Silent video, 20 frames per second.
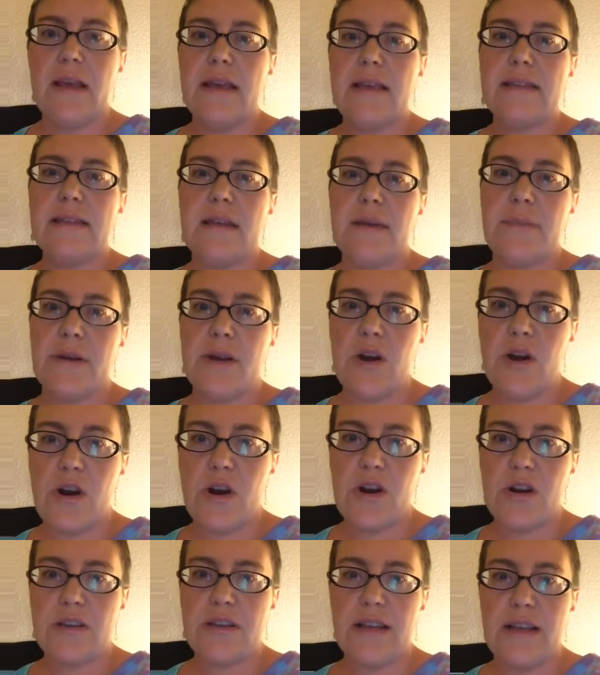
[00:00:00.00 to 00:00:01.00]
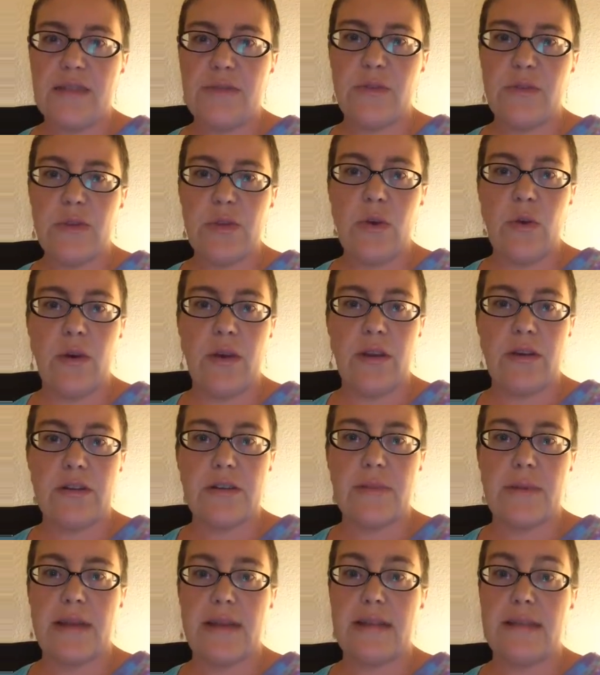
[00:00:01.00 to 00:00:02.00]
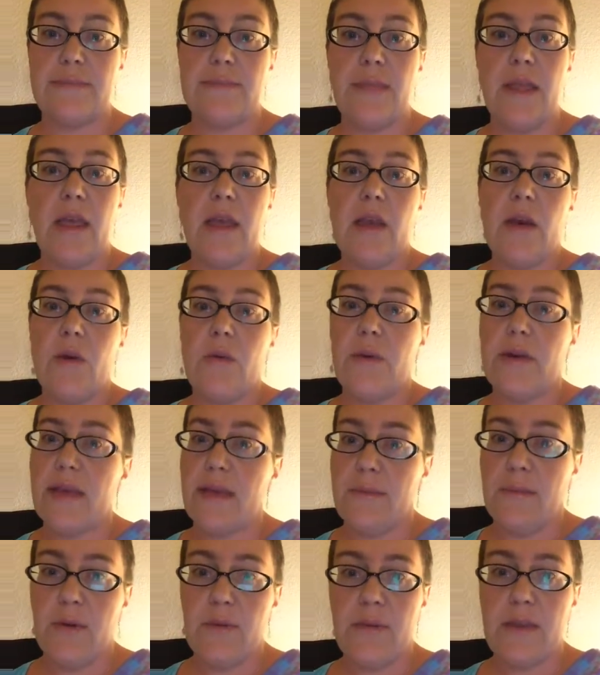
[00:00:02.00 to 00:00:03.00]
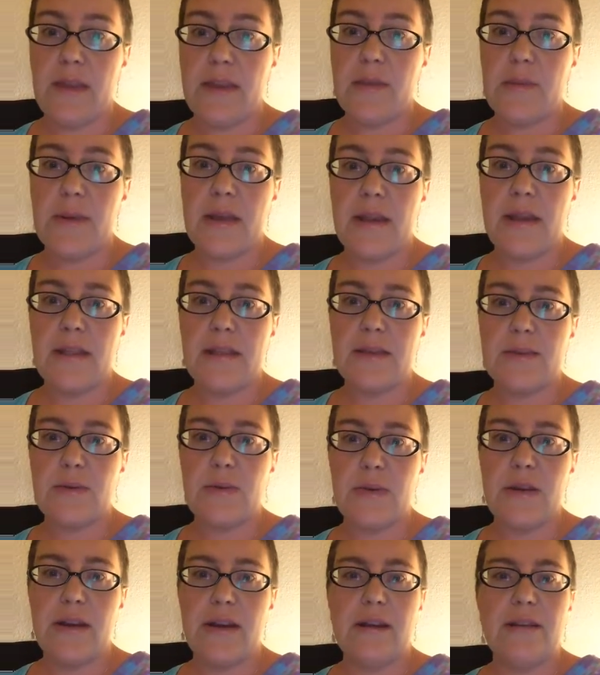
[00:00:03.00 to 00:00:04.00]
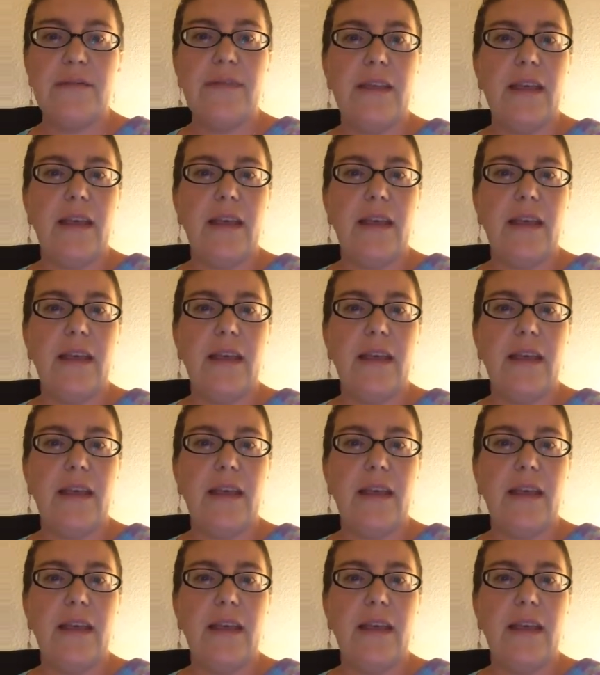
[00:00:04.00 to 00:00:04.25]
It's not been hard last few school years because we keep moving at the beginning of the school year.